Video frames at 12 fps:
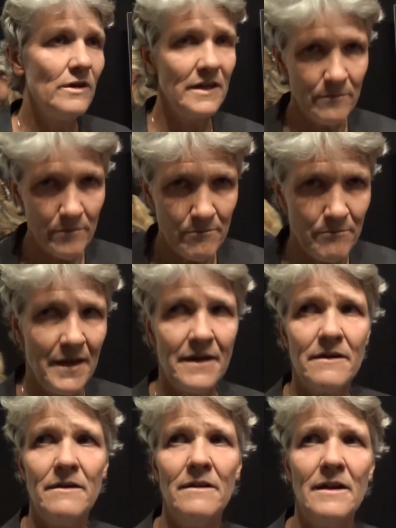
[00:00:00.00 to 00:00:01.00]
a little bit
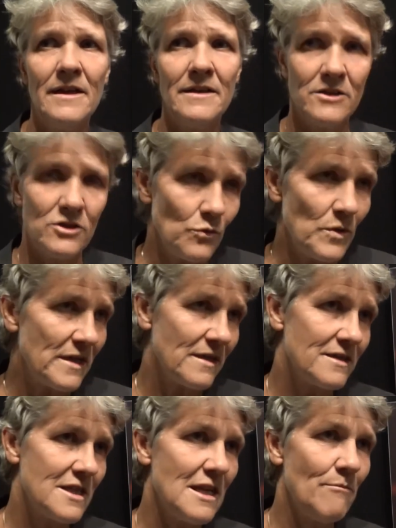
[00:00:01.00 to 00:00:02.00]
better, and tweak
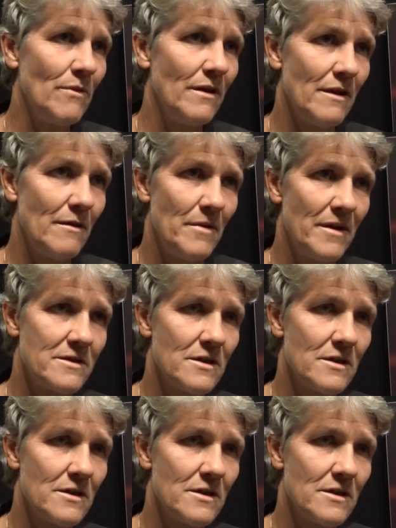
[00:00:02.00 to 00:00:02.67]
the team a little bit.